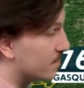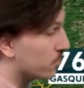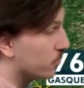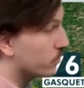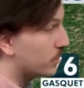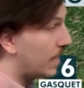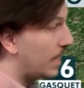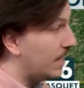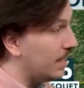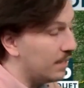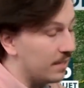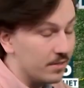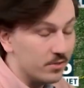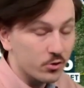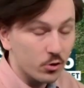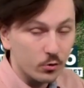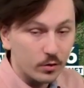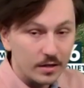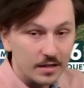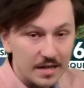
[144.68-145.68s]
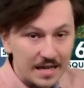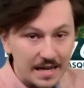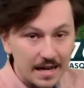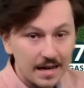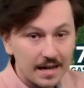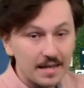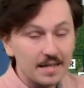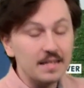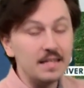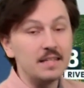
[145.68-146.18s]
Those 80s turn into
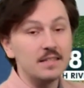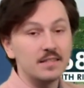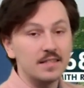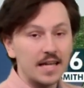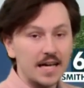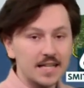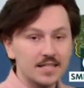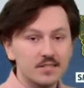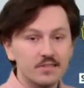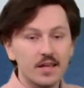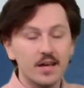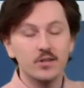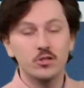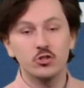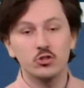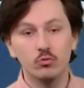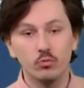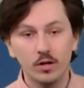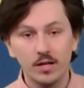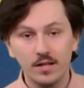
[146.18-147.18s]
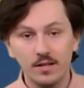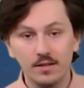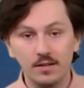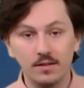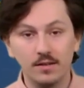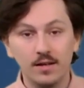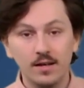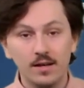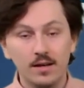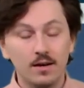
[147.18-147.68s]
90s. That's that trend. And
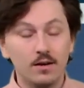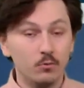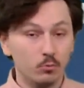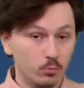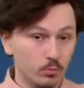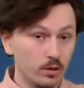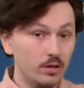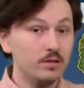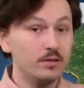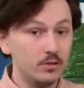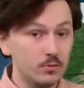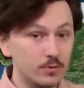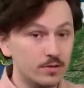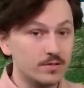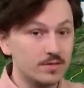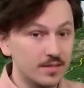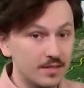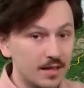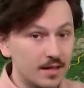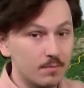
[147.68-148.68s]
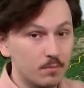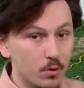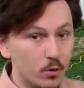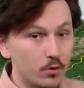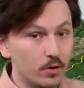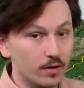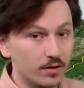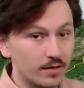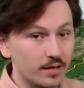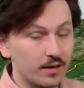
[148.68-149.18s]
really, you can see that in
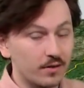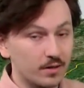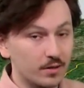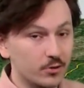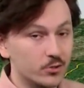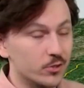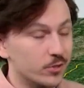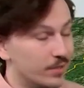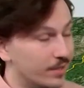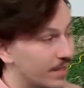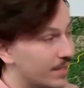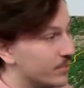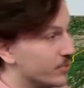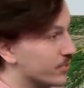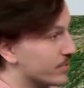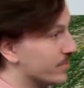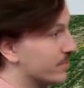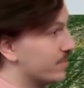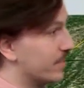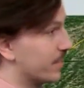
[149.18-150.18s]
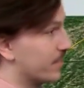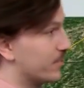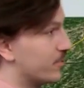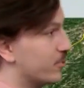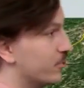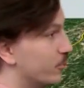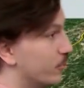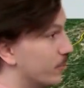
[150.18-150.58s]
Modoc County. I'll show you that in just a second, too.